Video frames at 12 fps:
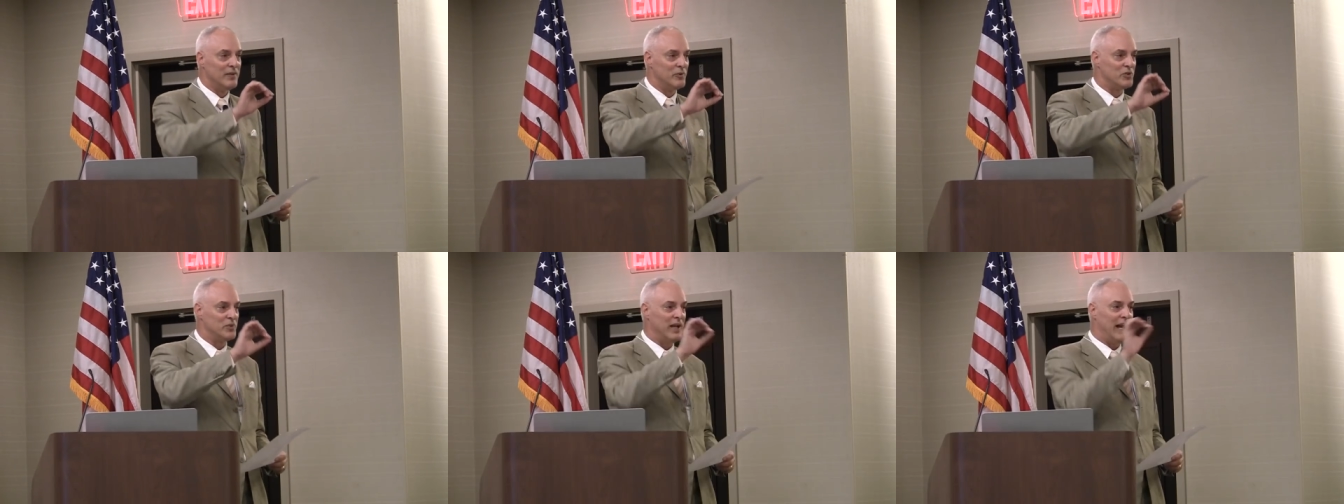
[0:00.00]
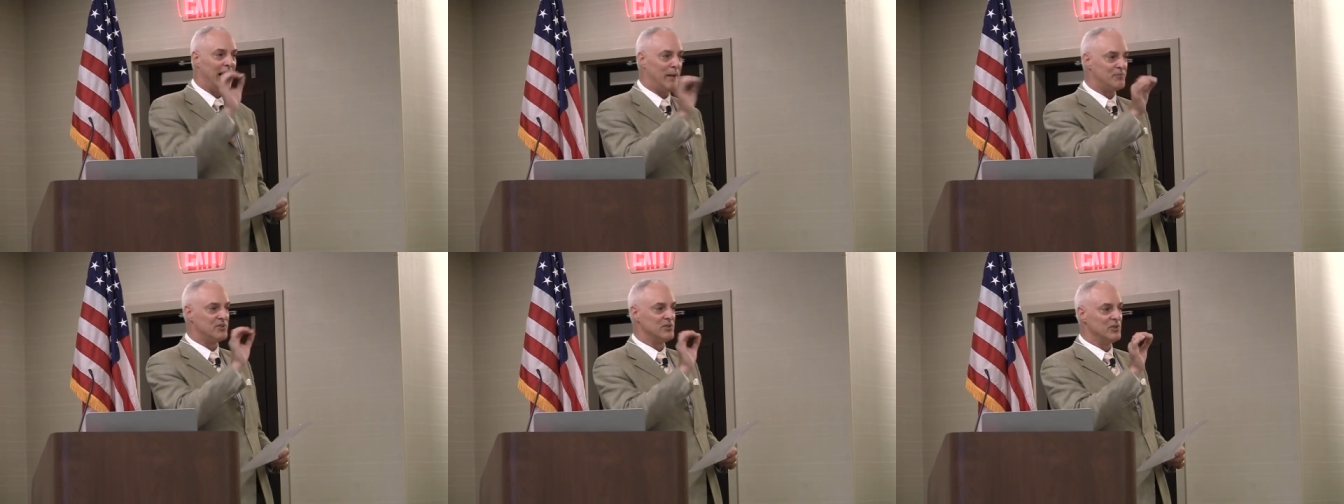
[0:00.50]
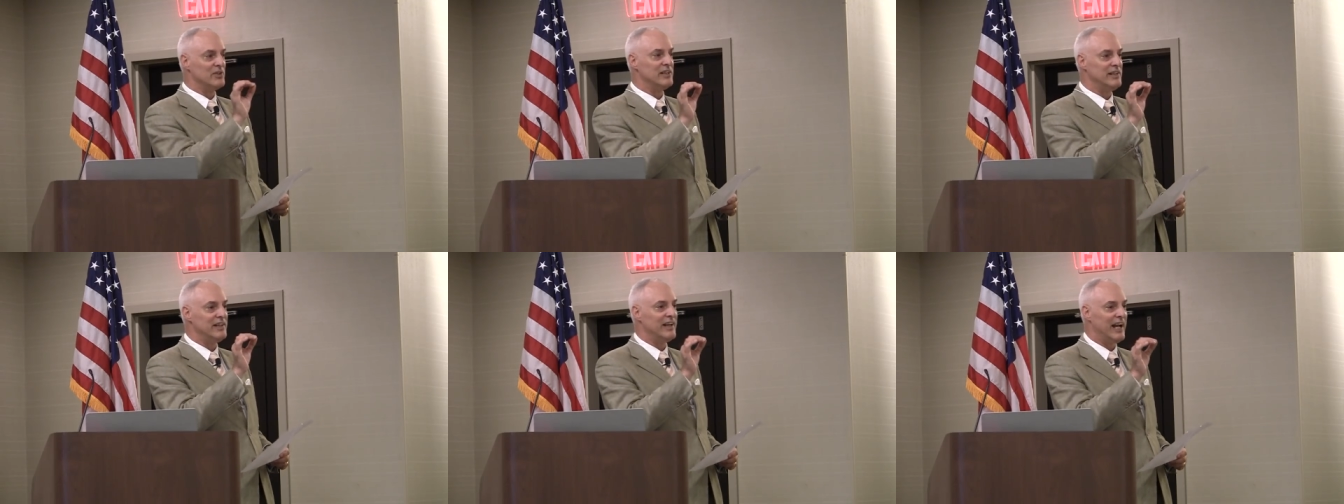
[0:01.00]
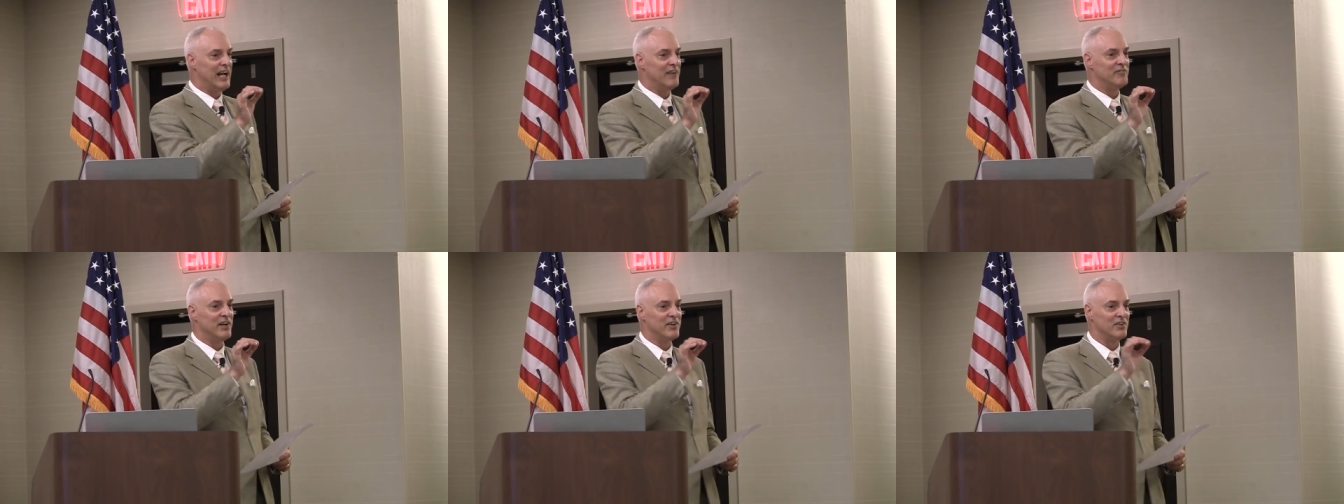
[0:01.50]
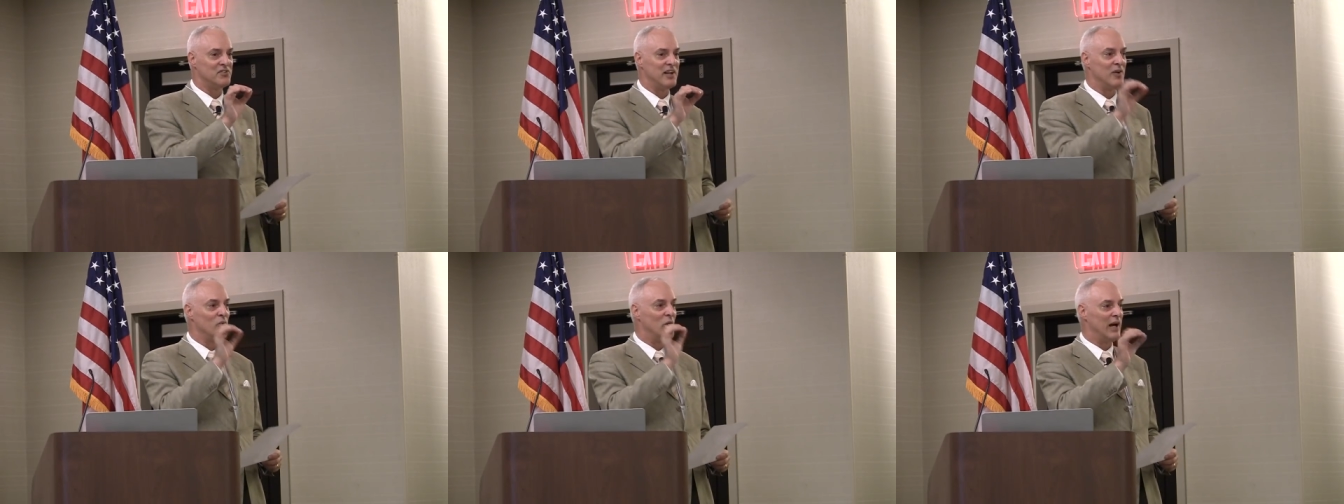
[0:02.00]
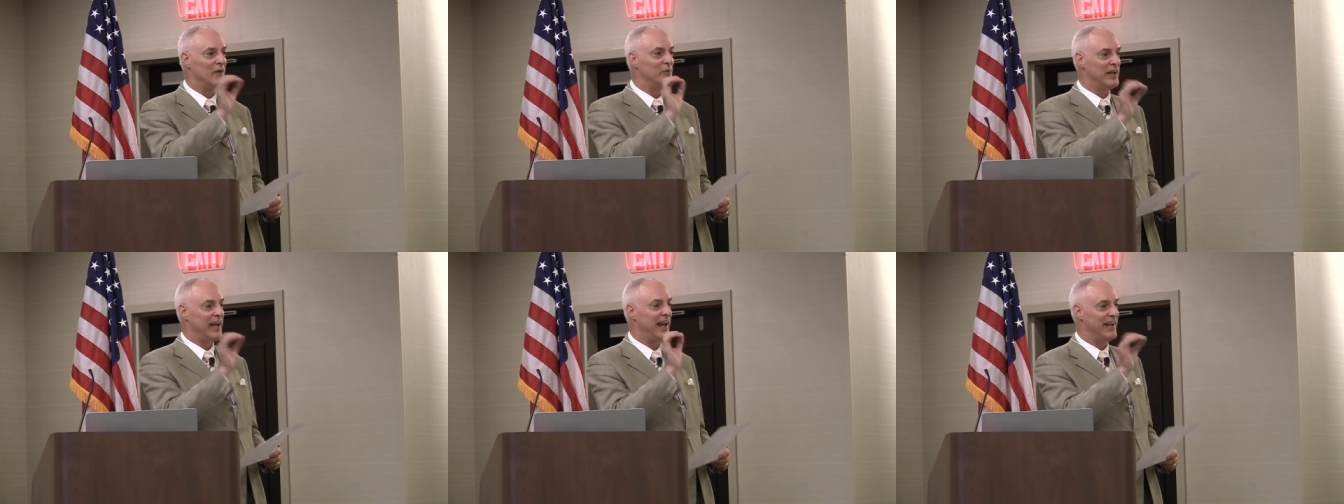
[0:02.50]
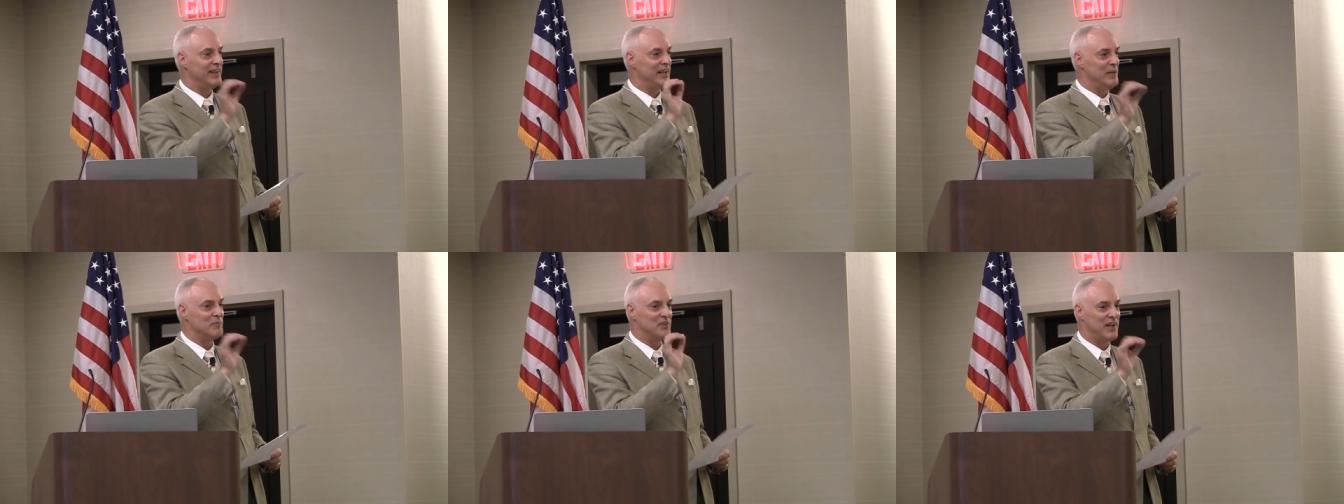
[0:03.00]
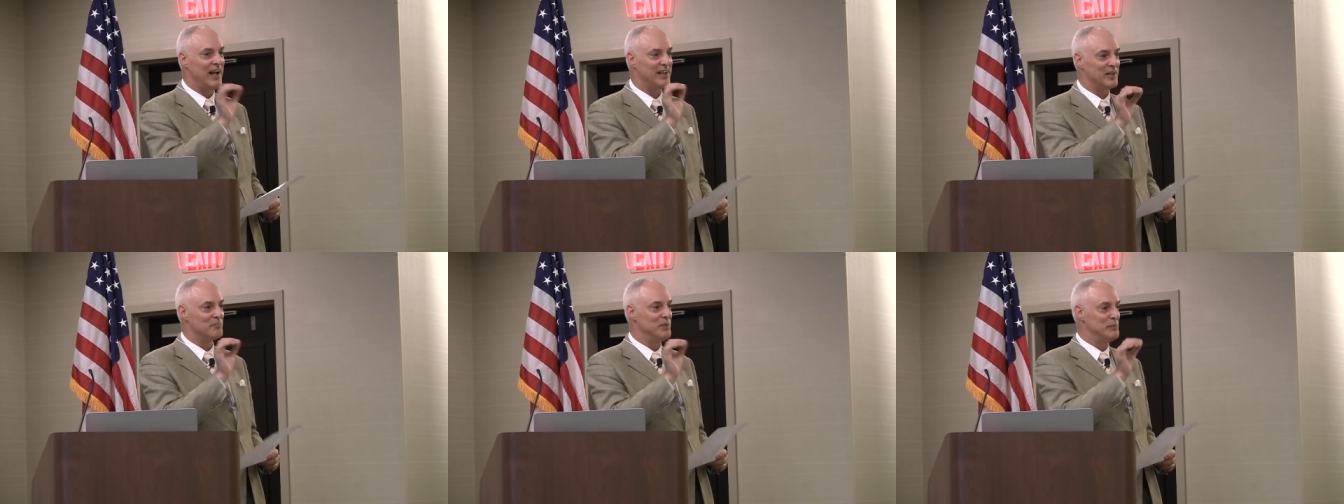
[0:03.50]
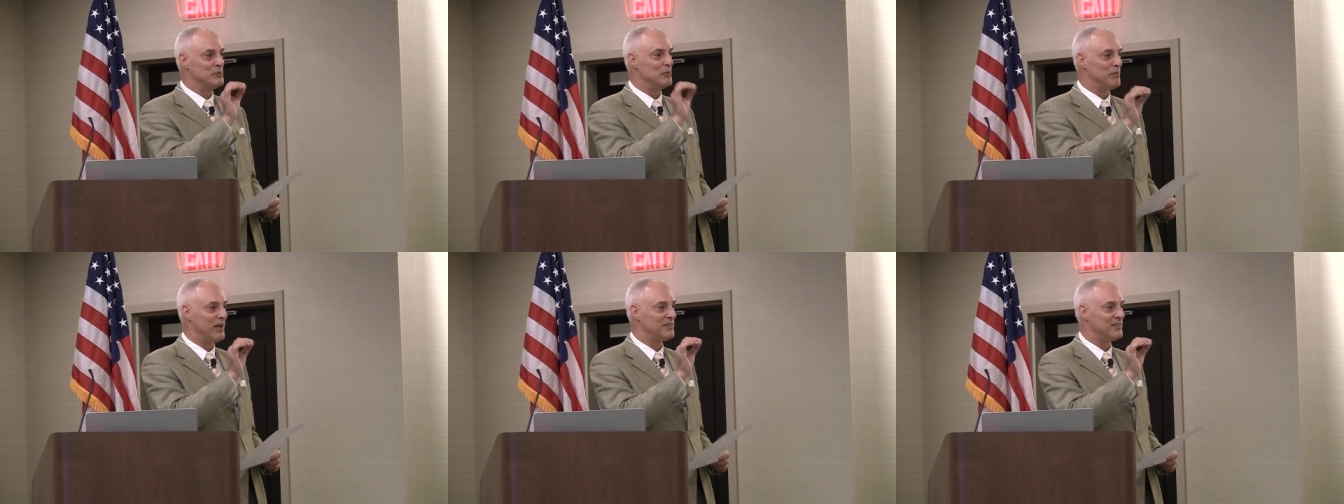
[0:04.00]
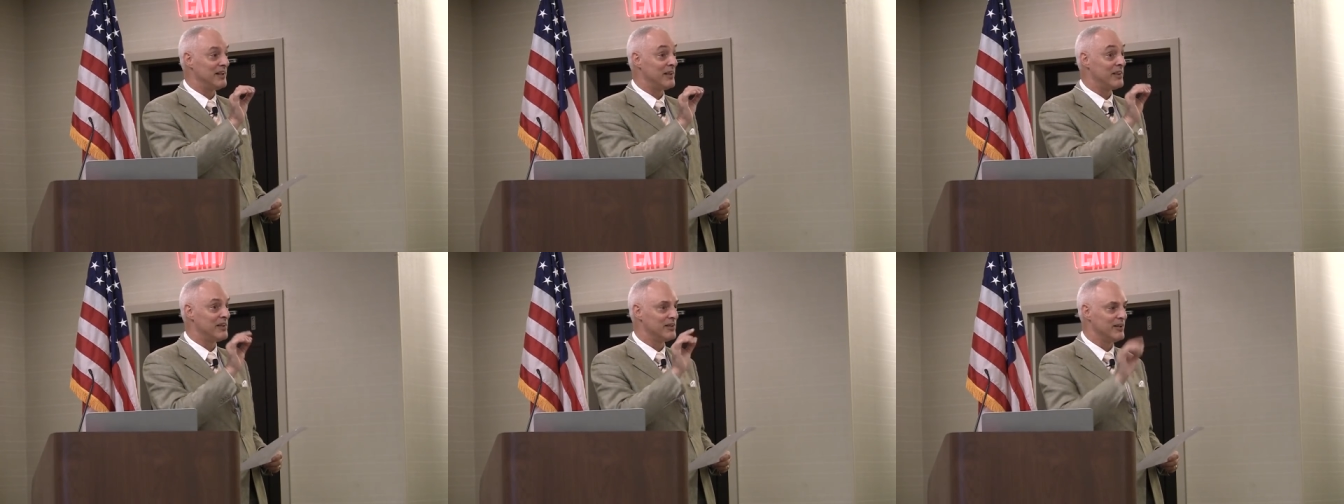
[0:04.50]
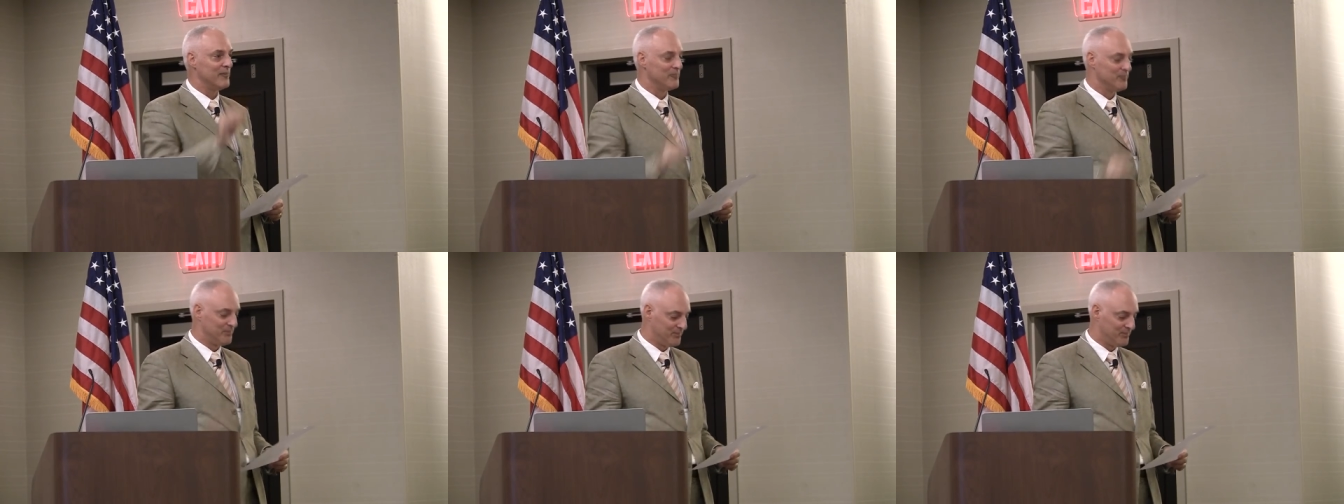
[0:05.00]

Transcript: which we absolutely need to have to understand why we can't keep attacking people based on theory.